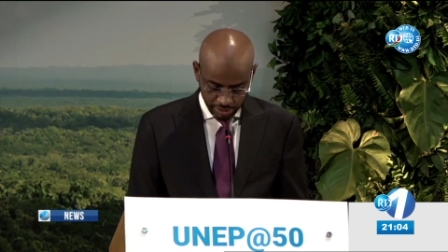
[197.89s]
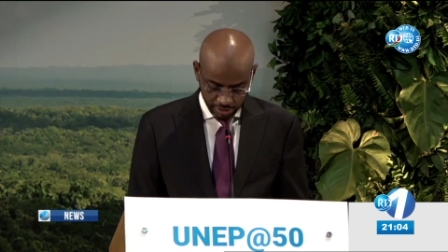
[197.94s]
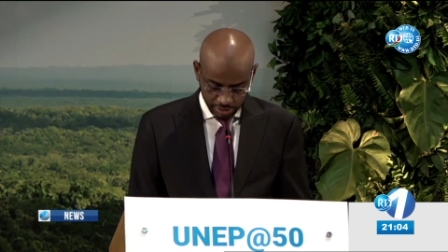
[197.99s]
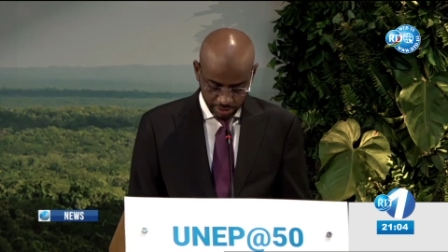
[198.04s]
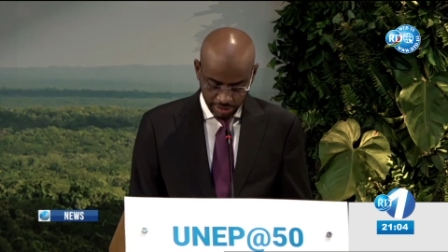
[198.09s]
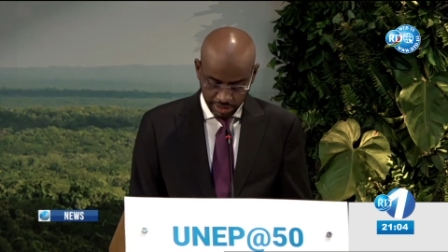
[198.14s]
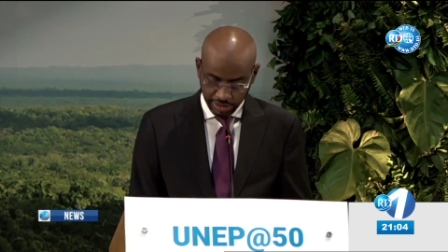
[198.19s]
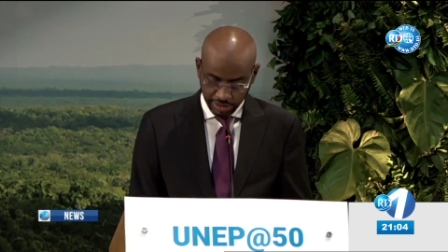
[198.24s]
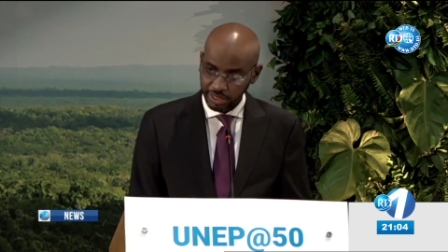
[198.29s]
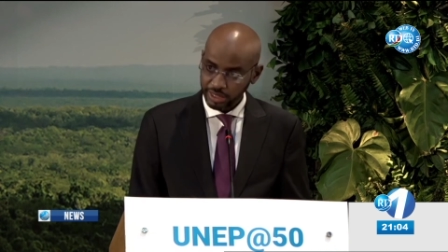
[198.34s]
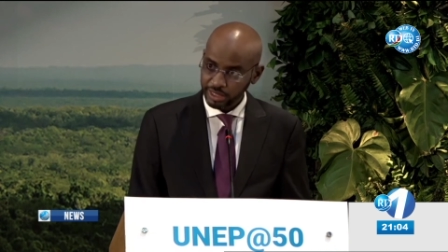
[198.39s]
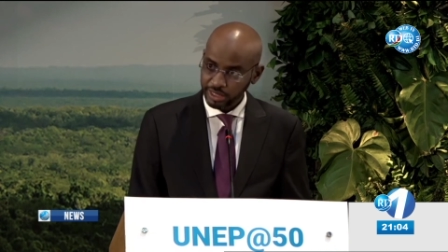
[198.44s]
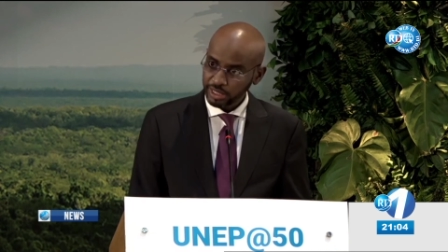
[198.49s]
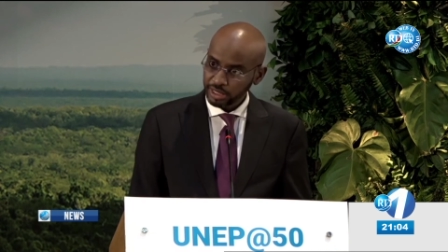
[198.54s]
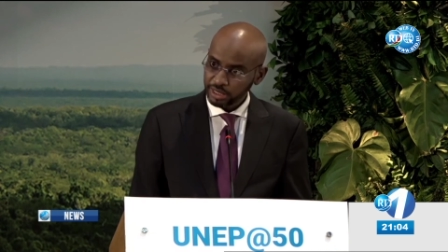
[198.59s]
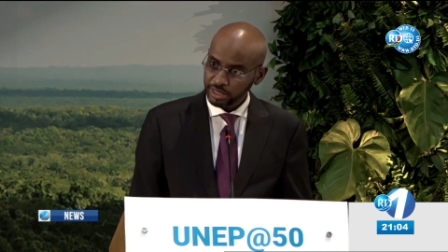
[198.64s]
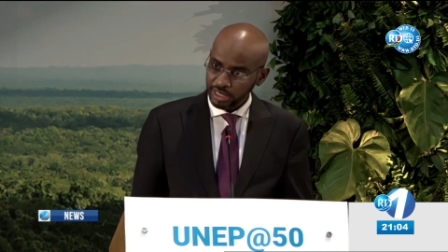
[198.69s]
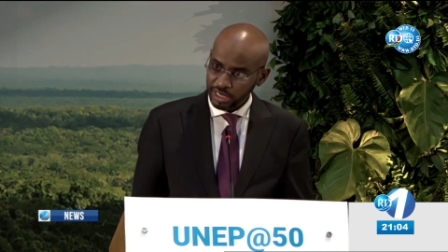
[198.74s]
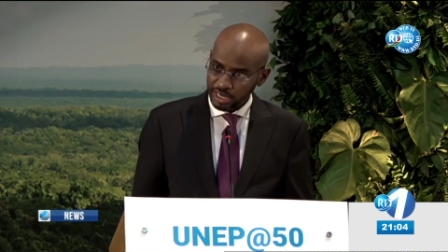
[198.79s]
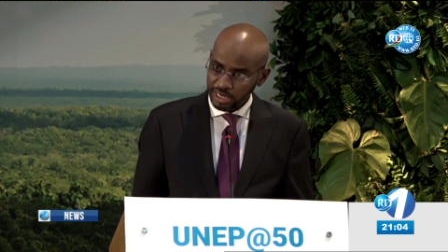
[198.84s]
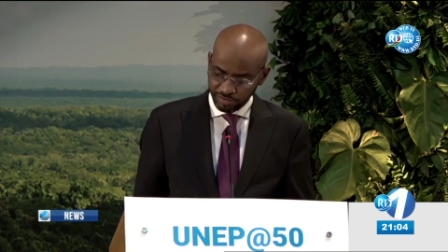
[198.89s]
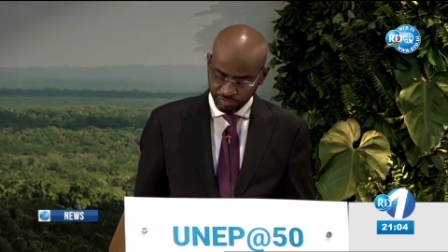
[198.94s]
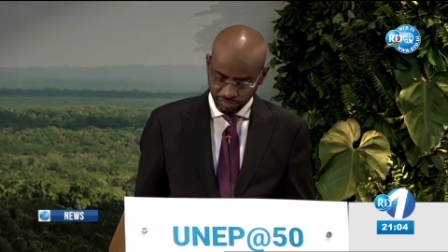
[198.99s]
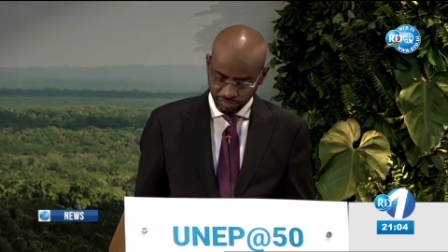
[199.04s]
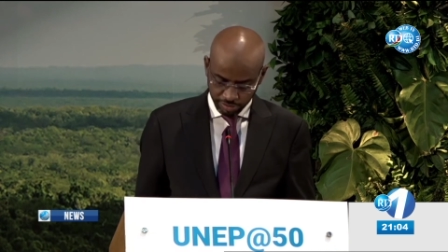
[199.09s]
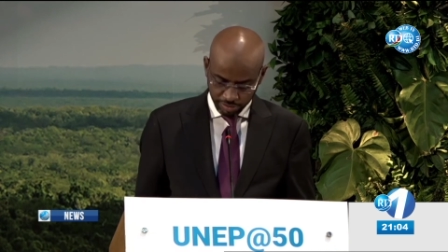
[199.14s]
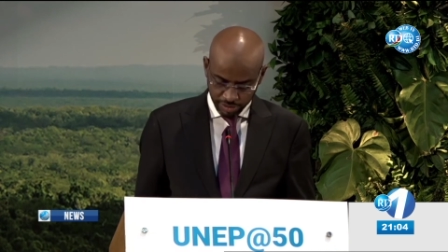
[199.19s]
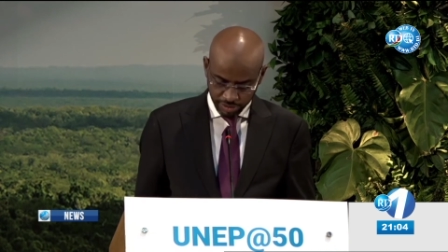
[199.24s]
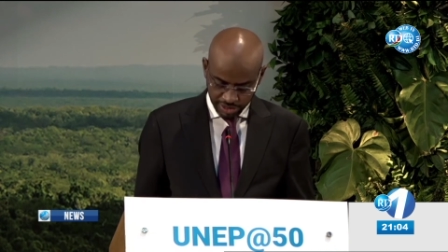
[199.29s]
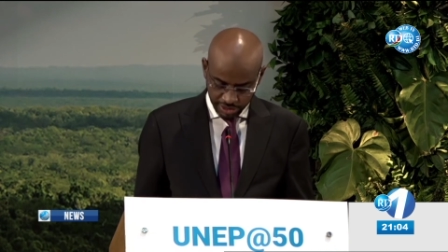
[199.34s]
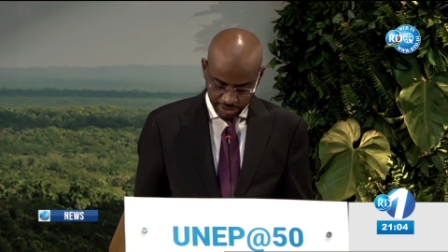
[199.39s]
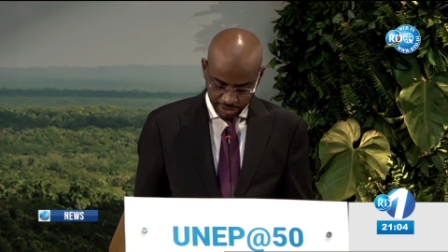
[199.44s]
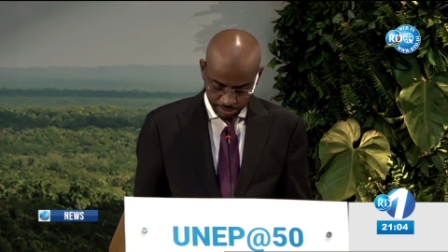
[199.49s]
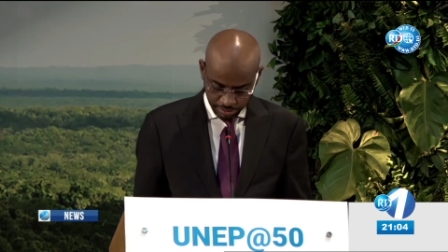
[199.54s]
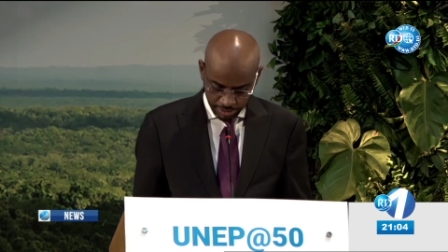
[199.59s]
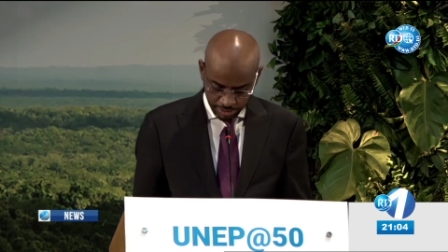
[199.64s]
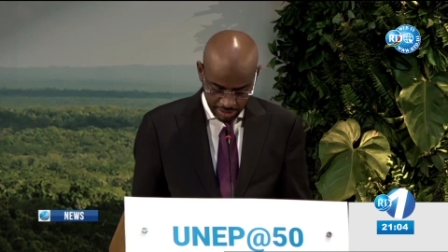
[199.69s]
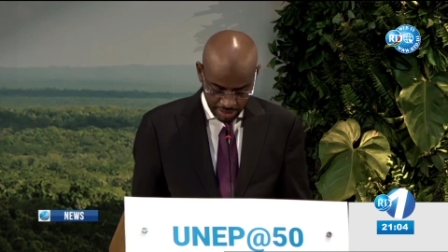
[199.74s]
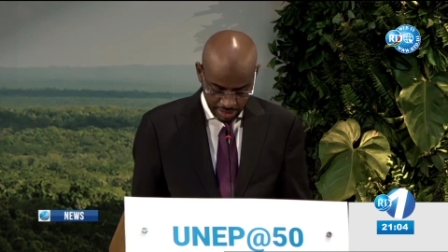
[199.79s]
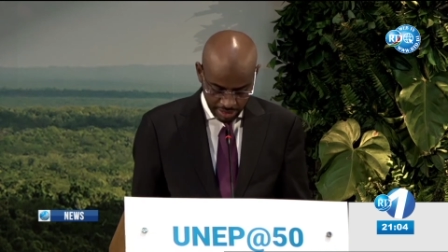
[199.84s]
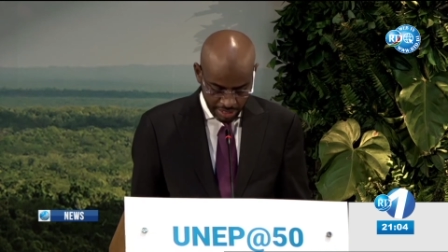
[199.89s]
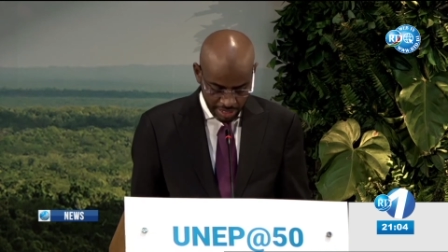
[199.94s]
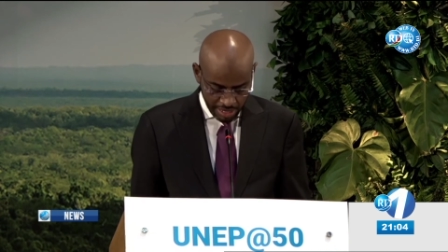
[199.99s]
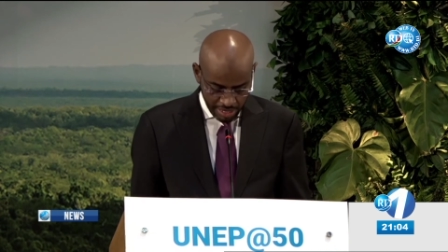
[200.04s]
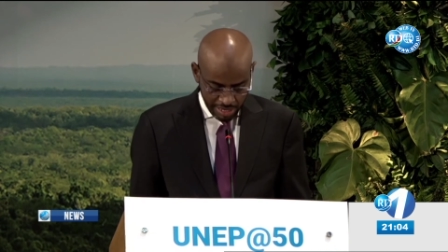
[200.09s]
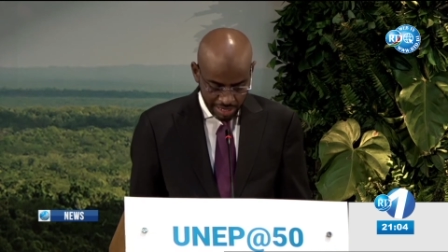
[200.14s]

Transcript: to the president of uh, the conference.